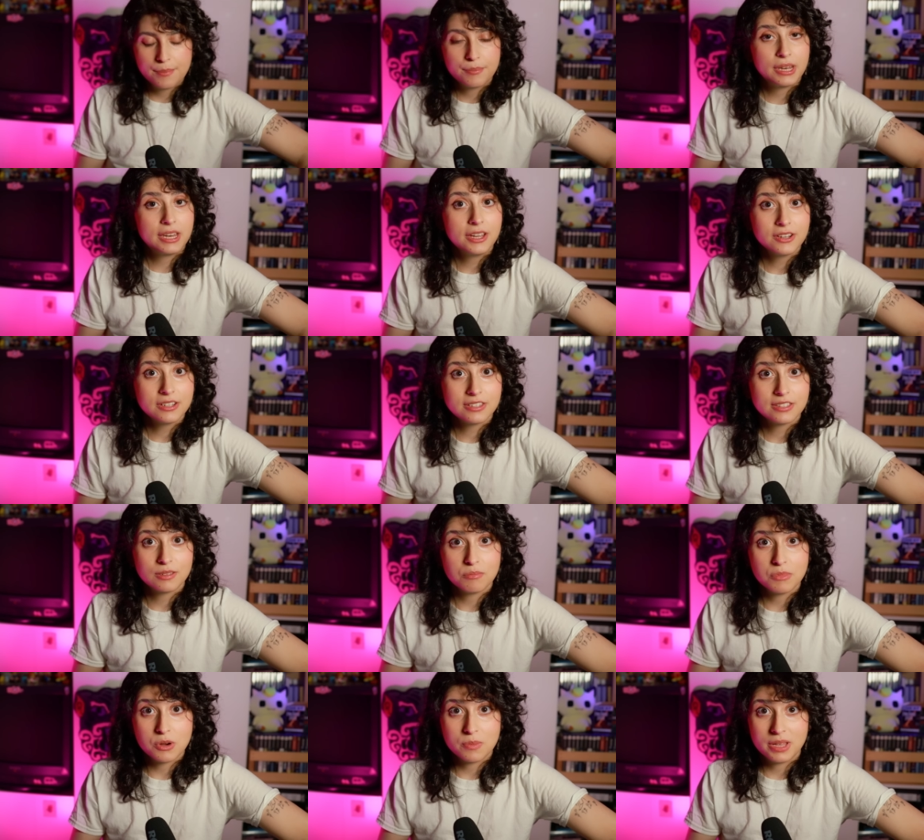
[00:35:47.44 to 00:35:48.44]
But here's the
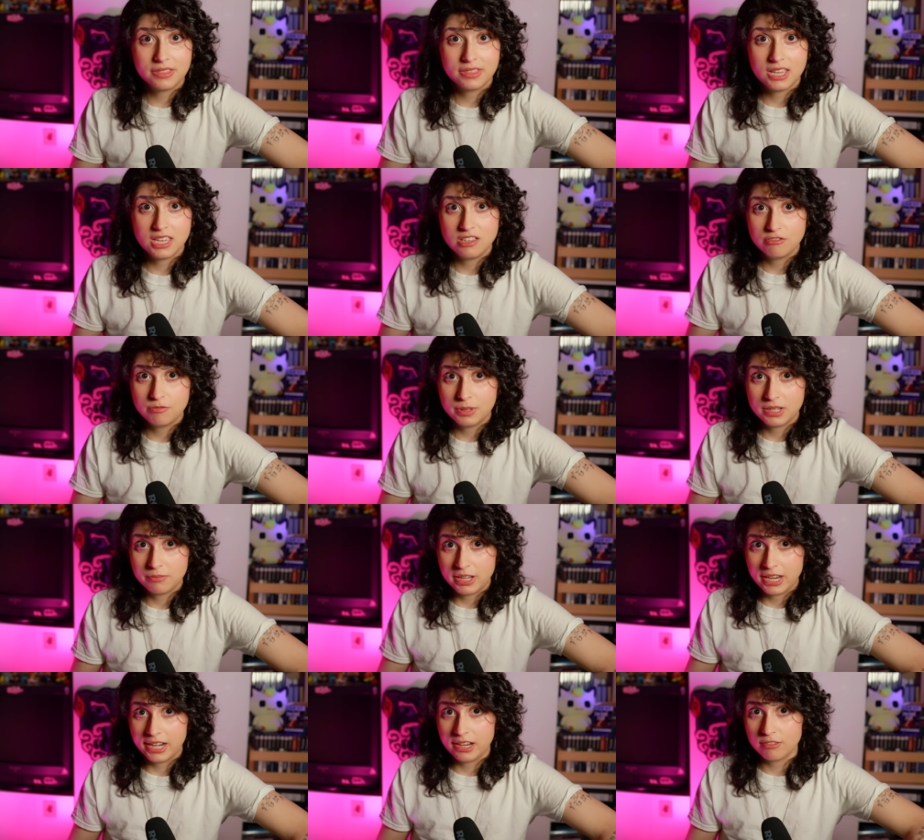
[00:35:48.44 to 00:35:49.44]
moment that you've been
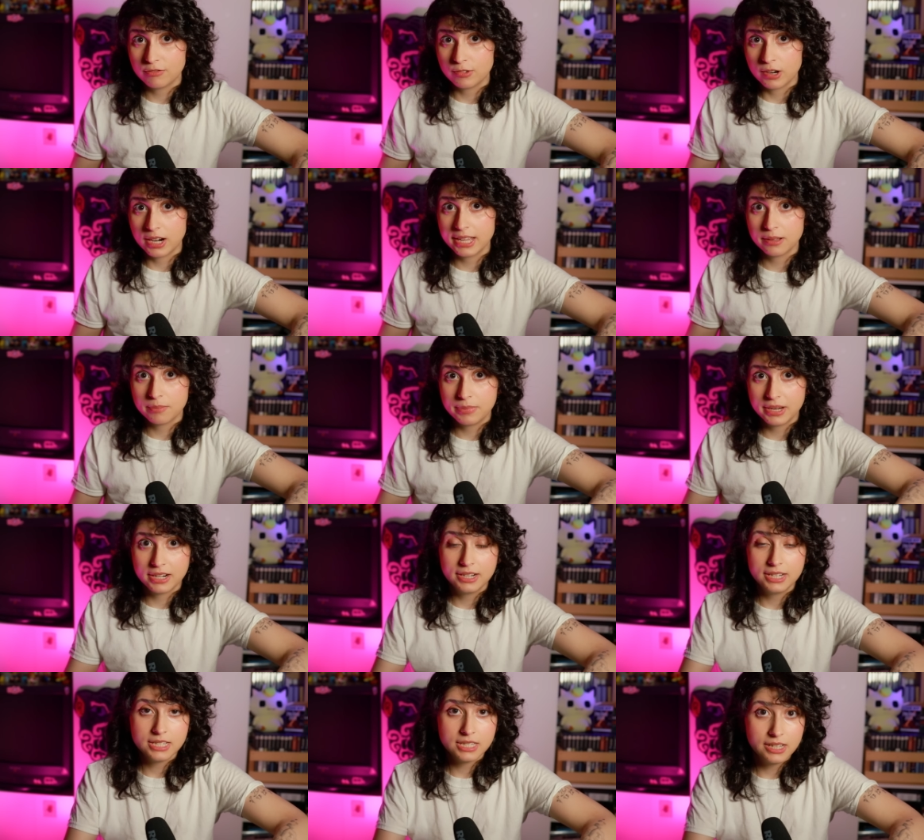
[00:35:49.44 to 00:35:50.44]
waiting for. I
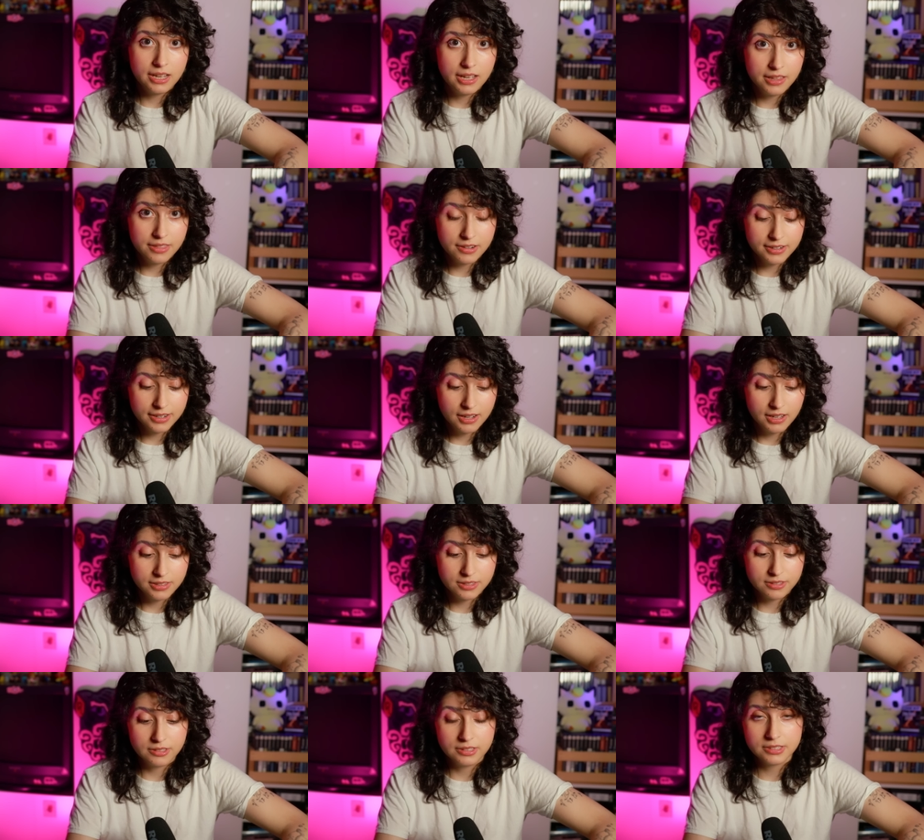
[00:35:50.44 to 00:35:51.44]
compared it to other
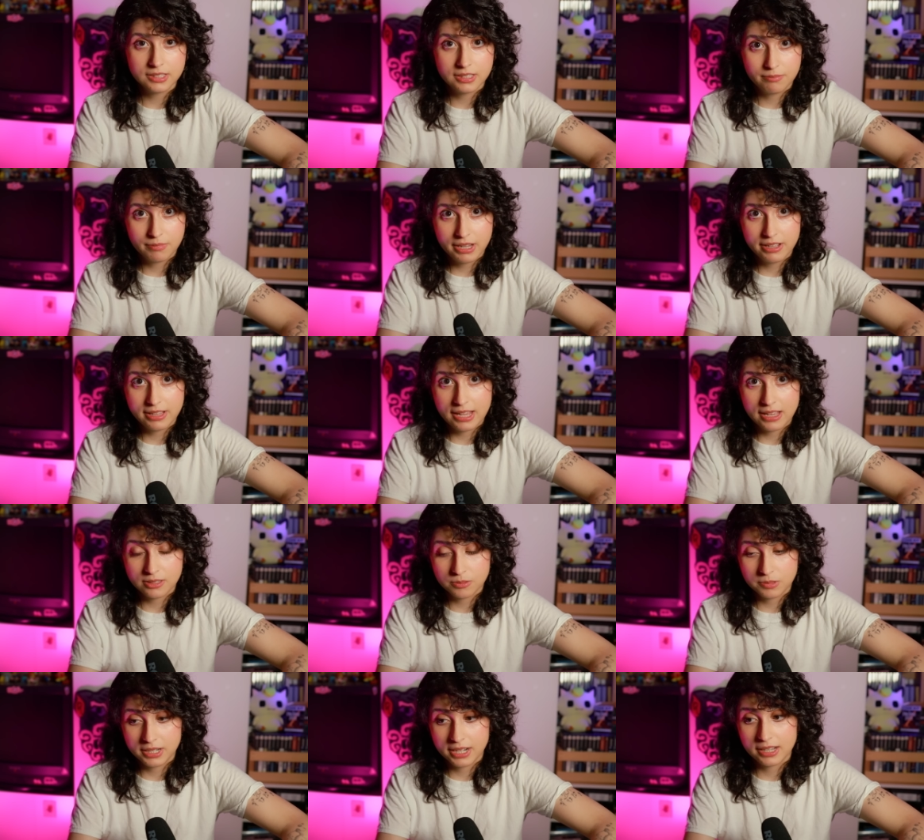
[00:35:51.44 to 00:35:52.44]
consoles in my
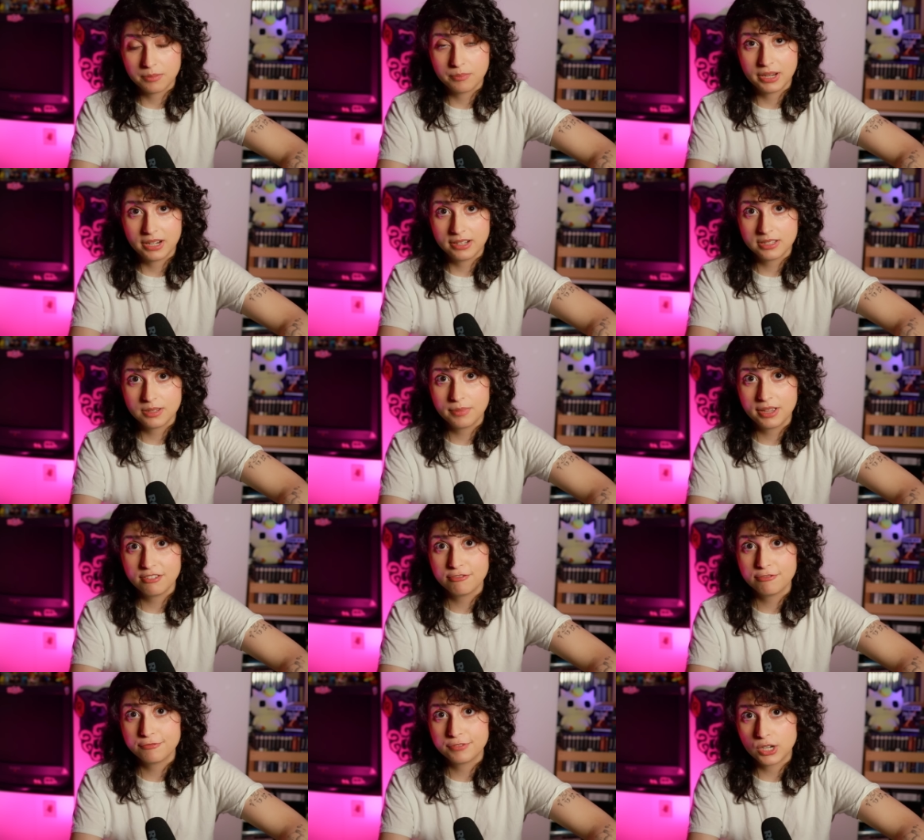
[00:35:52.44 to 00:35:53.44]
last one. I compared it to my
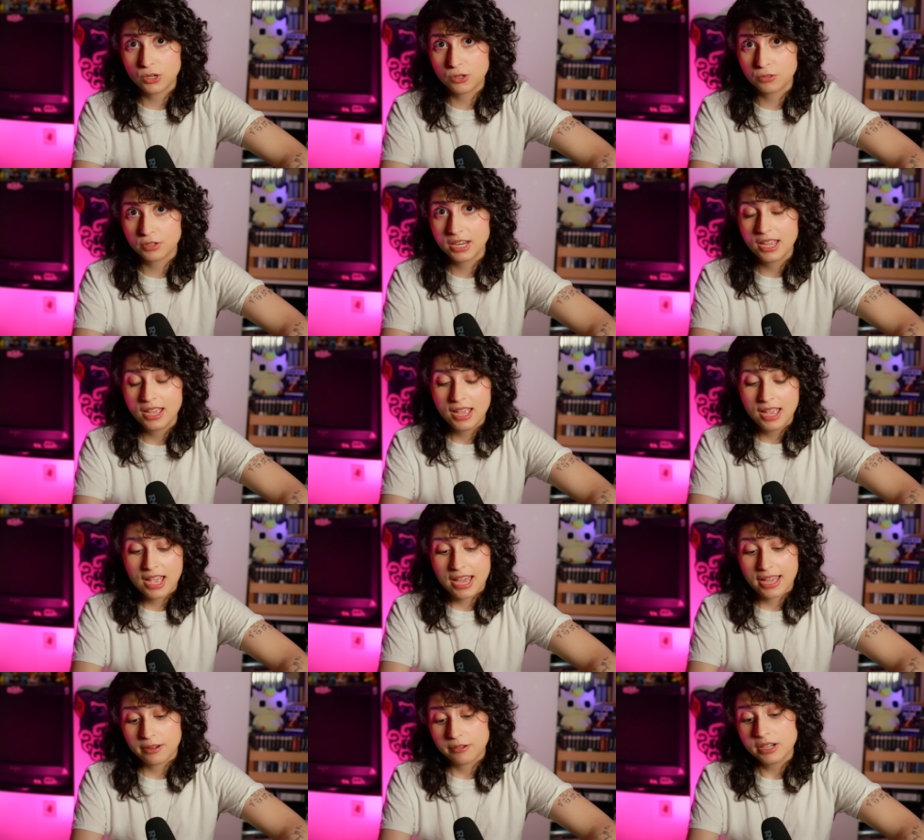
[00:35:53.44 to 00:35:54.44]
phone,
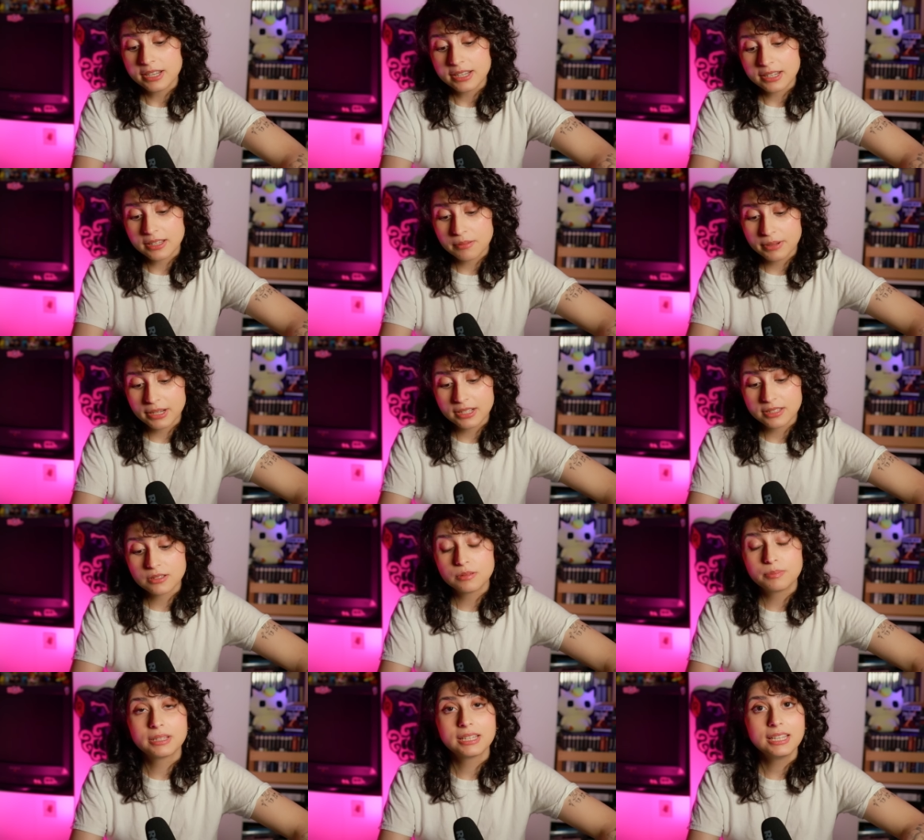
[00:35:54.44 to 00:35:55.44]
and I wanted to compare it
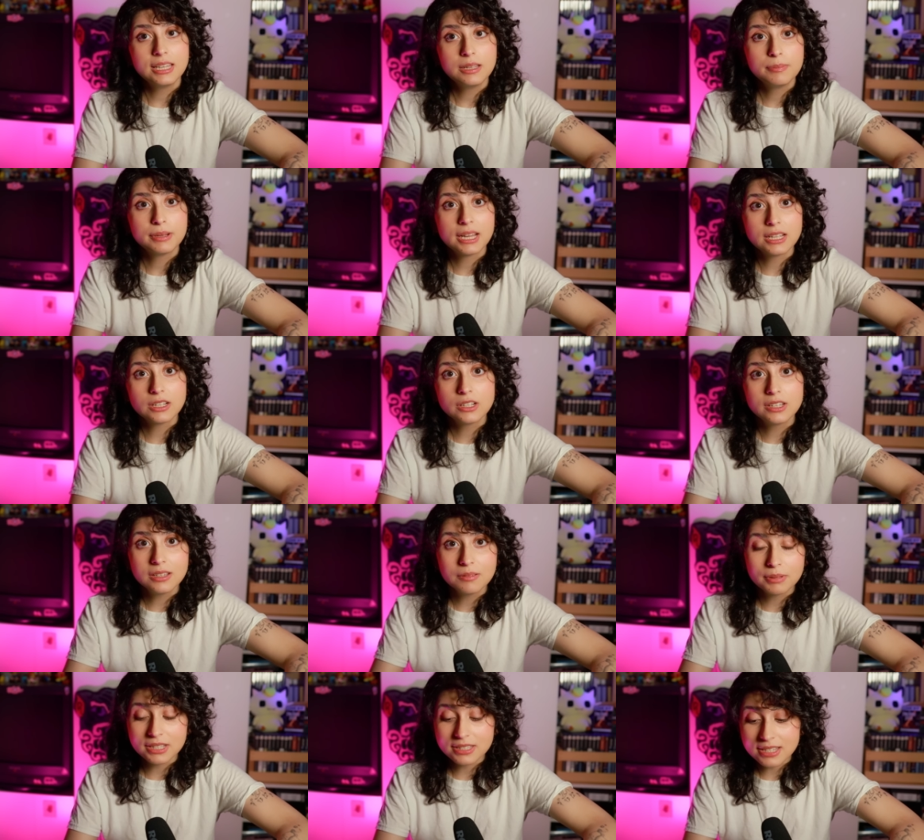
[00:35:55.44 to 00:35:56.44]
to a Playdate, but I
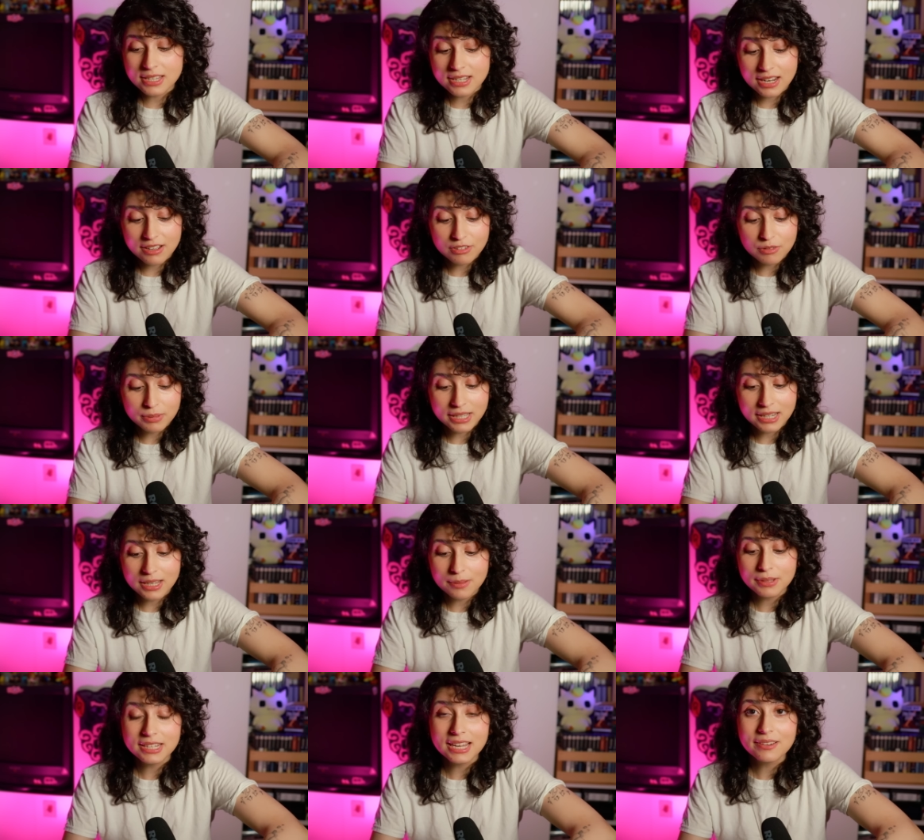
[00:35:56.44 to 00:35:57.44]
couldn't because I didn't have a
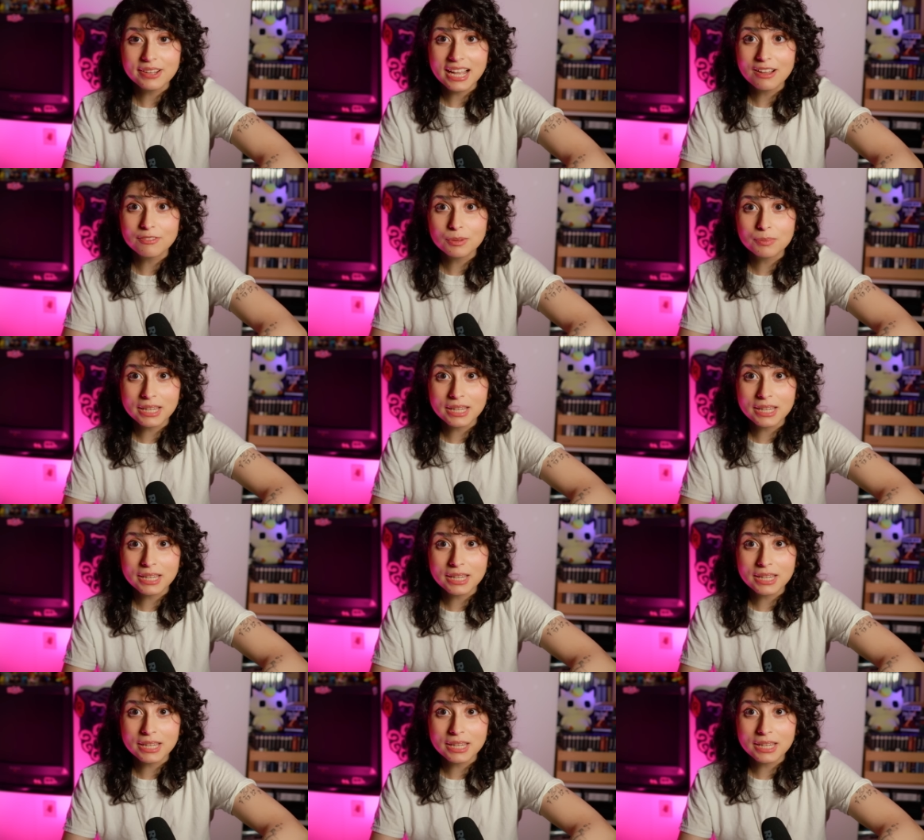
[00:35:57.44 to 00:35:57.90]
Playdate, but now I have a